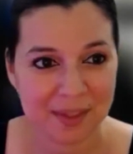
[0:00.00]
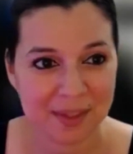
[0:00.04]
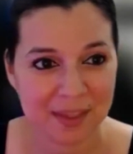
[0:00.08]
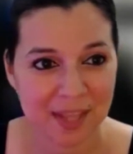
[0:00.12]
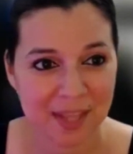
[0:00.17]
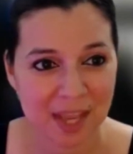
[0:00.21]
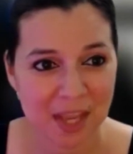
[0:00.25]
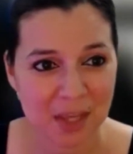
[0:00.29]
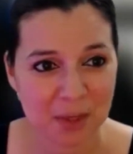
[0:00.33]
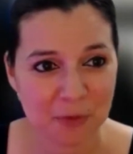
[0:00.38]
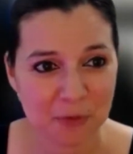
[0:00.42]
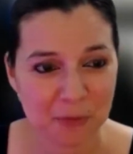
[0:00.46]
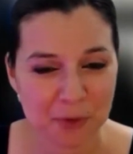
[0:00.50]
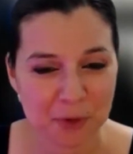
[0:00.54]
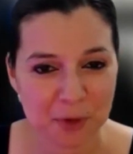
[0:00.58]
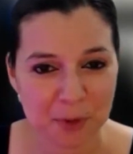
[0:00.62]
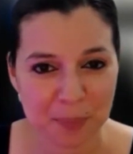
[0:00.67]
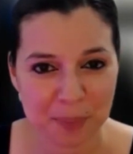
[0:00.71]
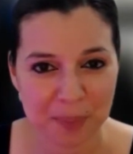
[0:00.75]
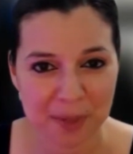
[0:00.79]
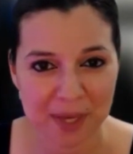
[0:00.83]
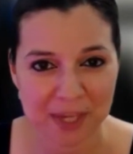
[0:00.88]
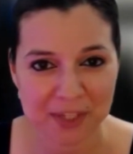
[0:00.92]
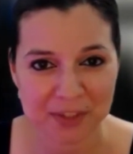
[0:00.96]
Thank you for your
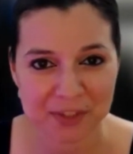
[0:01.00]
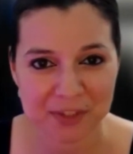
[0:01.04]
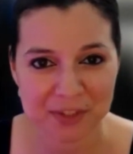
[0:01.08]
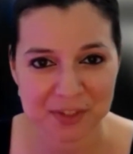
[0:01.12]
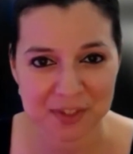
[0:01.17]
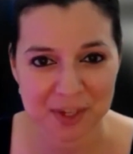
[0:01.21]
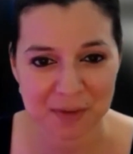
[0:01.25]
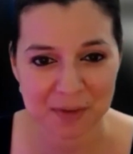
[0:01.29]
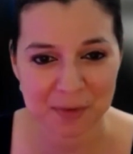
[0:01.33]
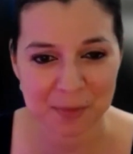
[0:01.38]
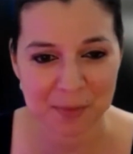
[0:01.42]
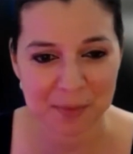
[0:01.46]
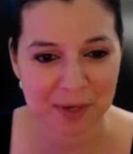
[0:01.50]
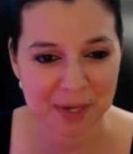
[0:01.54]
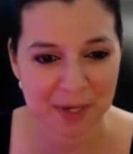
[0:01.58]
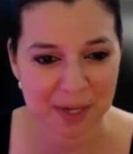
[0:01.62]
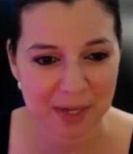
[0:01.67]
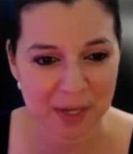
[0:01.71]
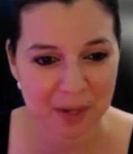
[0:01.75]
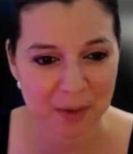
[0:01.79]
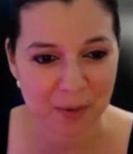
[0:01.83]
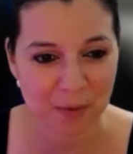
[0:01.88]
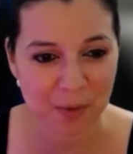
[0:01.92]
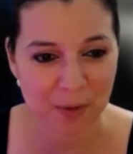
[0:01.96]
patience,
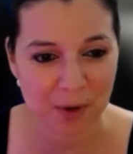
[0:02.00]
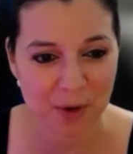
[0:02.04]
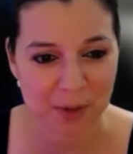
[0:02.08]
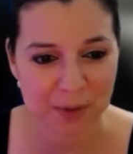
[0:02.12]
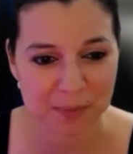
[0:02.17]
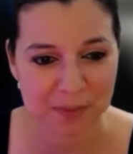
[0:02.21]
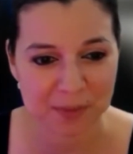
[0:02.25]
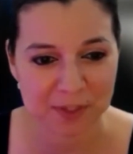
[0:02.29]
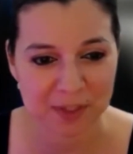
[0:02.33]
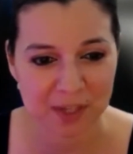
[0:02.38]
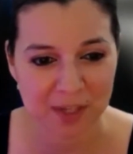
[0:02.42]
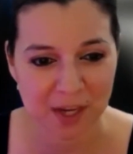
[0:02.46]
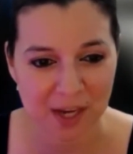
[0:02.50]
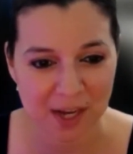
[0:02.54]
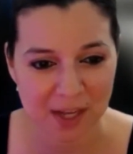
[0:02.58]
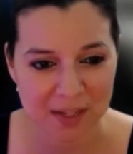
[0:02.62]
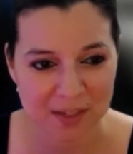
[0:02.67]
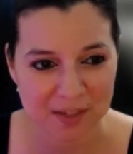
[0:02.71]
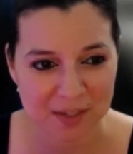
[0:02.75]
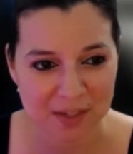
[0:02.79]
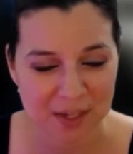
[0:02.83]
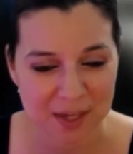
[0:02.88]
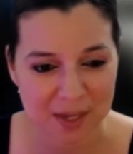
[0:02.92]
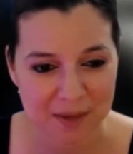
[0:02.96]
everybody. Welcome to the hot
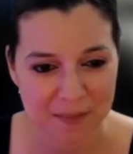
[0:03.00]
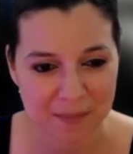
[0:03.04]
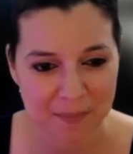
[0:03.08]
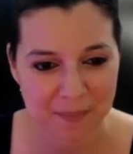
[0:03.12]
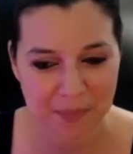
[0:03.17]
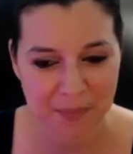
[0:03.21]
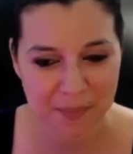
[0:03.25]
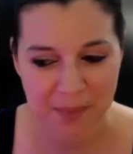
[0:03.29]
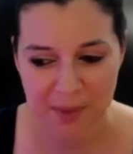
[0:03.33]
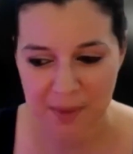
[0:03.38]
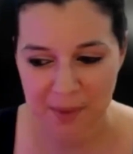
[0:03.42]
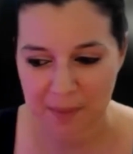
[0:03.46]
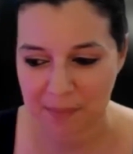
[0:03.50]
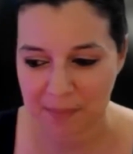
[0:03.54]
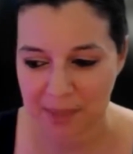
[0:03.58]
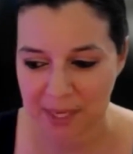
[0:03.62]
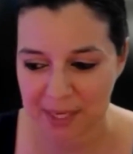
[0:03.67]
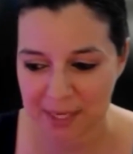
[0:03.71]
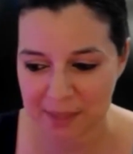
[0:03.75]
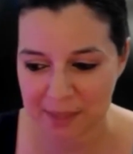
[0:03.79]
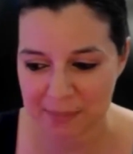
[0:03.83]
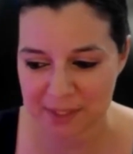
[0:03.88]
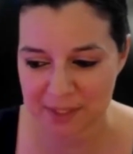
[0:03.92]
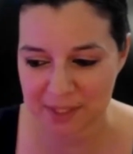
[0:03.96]
seat. My
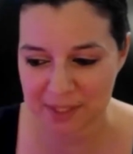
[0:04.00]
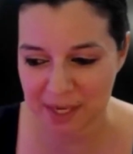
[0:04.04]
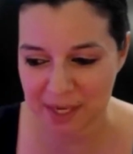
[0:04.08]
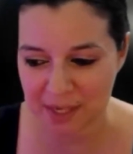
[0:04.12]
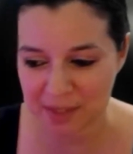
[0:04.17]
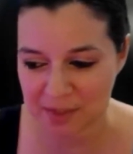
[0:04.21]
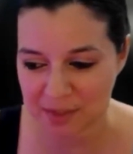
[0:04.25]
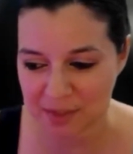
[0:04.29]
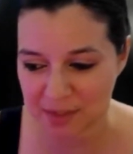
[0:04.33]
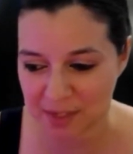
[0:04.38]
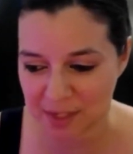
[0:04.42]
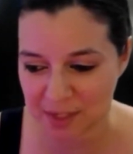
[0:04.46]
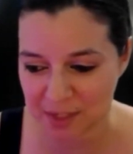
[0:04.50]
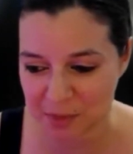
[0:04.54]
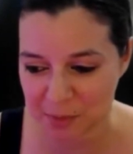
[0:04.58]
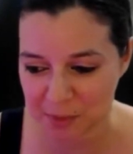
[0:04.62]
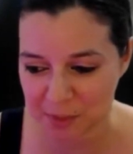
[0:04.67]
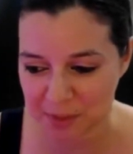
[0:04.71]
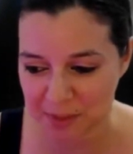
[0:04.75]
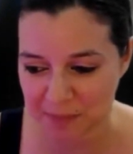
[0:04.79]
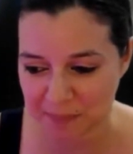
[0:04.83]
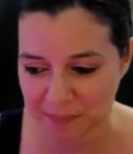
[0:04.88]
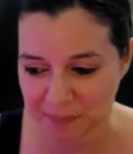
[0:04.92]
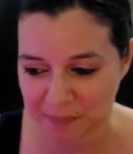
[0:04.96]
name is Ace
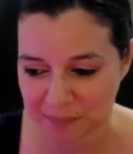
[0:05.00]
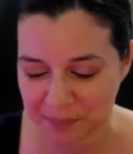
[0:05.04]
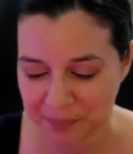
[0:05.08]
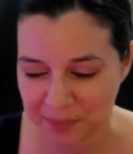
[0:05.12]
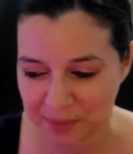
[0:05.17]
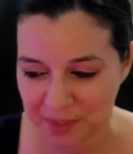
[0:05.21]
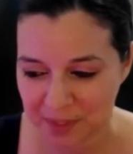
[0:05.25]
Guzman.